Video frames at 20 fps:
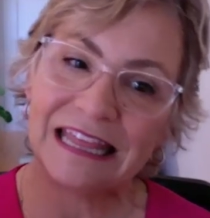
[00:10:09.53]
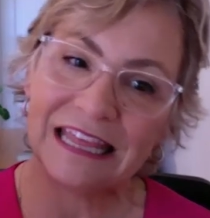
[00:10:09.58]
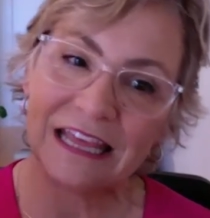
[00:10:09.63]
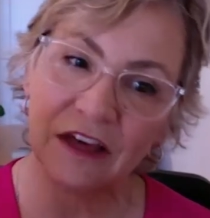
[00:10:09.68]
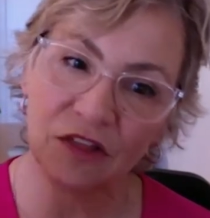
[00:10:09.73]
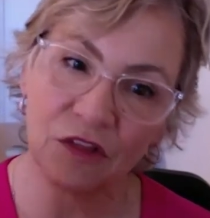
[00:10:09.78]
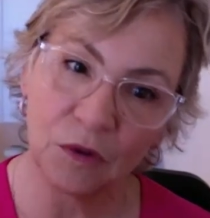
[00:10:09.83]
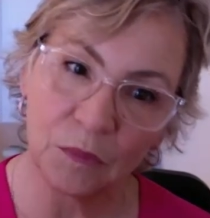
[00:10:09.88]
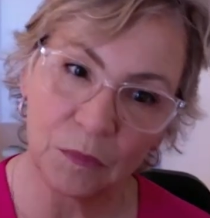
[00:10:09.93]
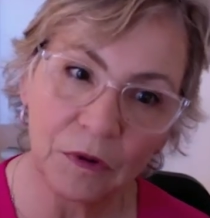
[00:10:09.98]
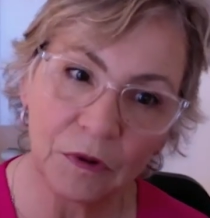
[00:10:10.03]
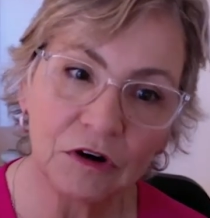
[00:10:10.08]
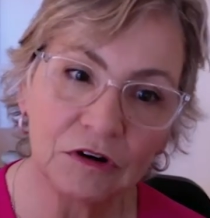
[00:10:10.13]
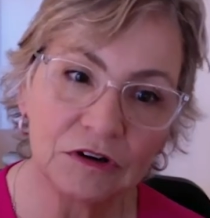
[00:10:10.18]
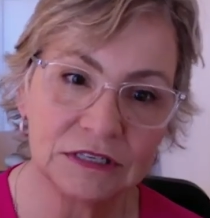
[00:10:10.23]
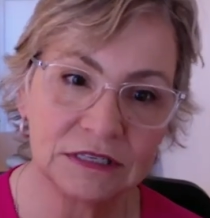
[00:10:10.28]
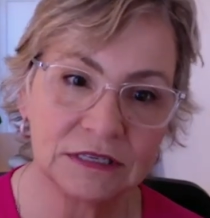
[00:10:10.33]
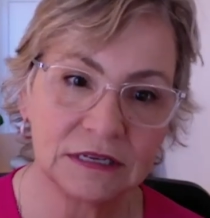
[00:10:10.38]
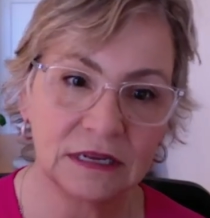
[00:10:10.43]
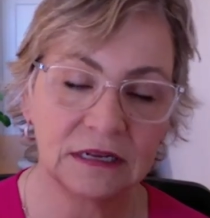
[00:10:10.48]
The other
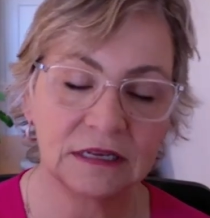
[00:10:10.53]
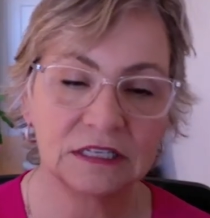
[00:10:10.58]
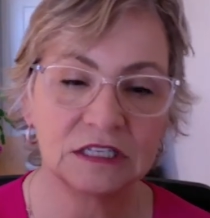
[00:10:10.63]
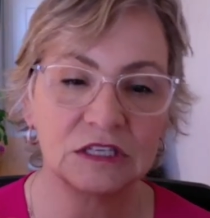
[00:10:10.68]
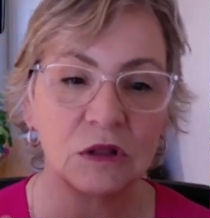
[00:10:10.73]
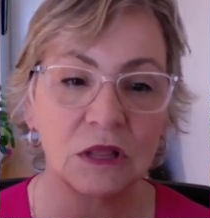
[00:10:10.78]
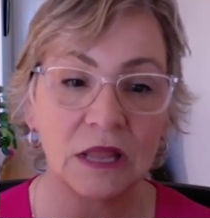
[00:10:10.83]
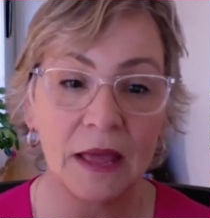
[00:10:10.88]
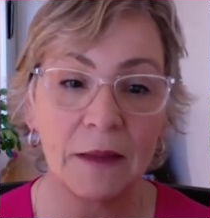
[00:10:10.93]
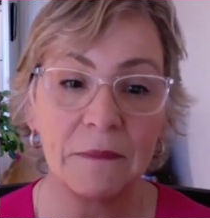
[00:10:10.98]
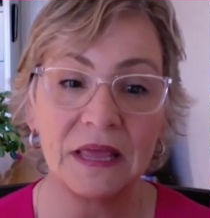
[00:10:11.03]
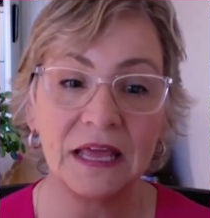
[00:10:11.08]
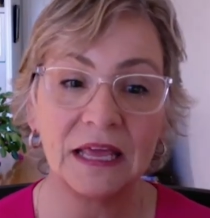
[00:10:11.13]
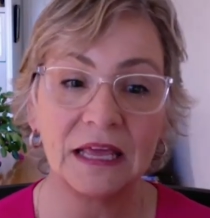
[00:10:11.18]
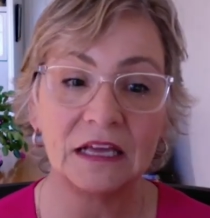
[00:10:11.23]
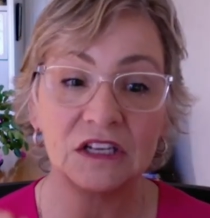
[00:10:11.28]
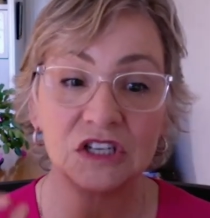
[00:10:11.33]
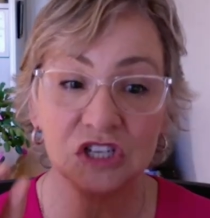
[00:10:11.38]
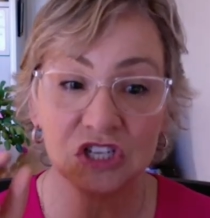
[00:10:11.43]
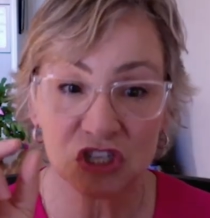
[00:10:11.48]
person. So let me
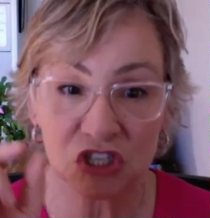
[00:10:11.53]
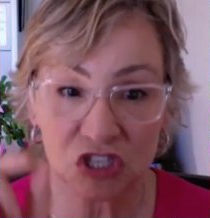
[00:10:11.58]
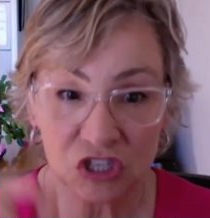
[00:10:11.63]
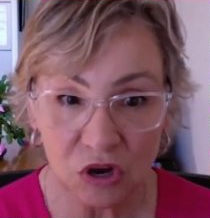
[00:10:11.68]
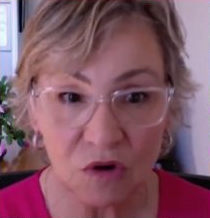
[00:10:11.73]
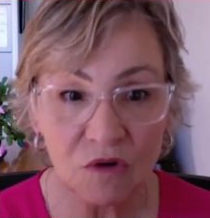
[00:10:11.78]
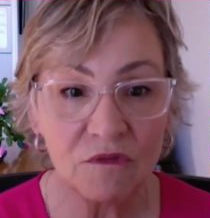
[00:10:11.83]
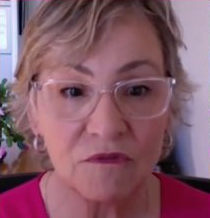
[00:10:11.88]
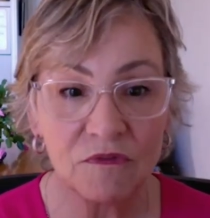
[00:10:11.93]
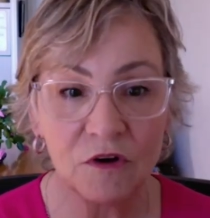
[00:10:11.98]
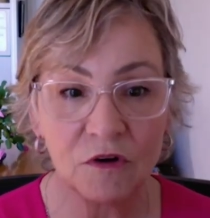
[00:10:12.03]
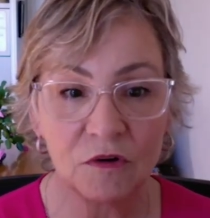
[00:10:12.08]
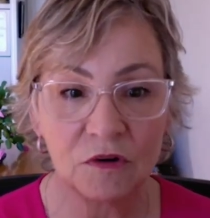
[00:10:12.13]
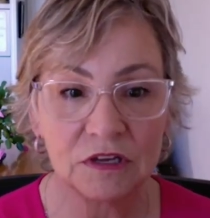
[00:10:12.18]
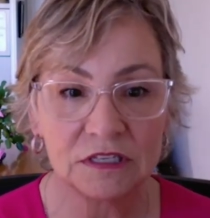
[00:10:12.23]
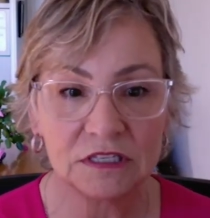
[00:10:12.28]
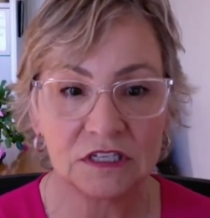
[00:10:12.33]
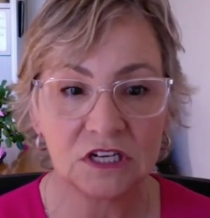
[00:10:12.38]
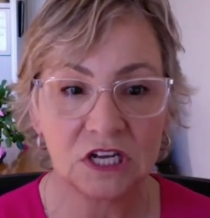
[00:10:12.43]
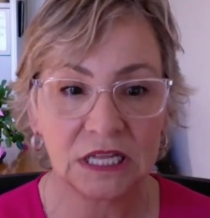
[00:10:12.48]
get so
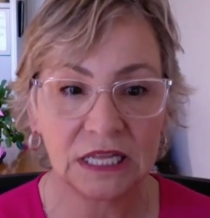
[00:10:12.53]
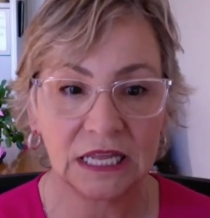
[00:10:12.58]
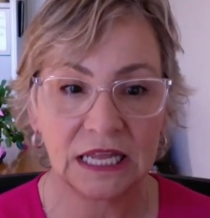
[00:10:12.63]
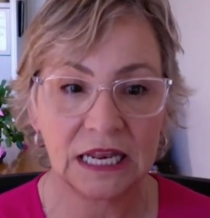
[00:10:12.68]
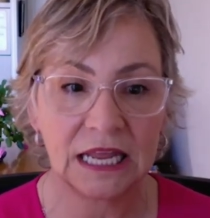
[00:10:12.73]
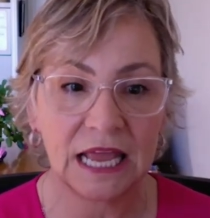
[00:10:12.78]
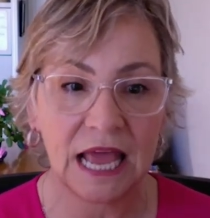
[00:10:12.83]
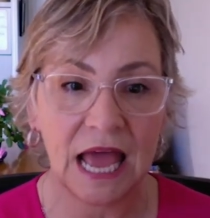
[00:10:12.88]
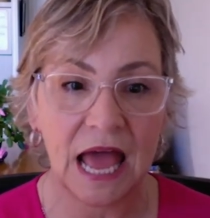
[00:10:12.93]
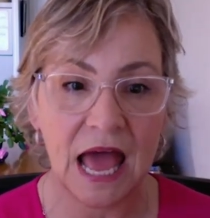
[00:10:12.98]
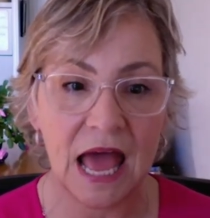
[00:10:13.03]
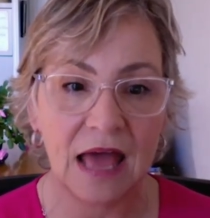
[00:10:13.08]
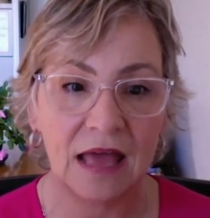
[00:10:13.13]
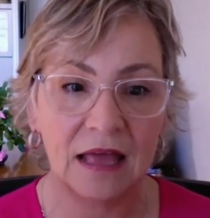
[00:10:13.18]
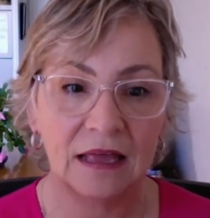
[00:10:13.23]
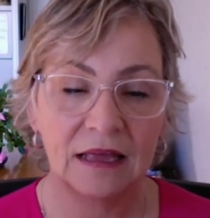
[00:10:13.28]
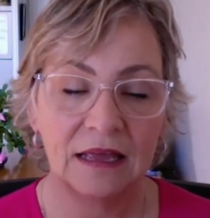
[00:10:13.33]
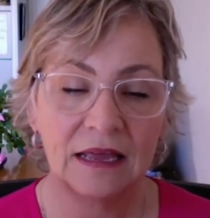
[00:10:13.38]
focused on Lydia.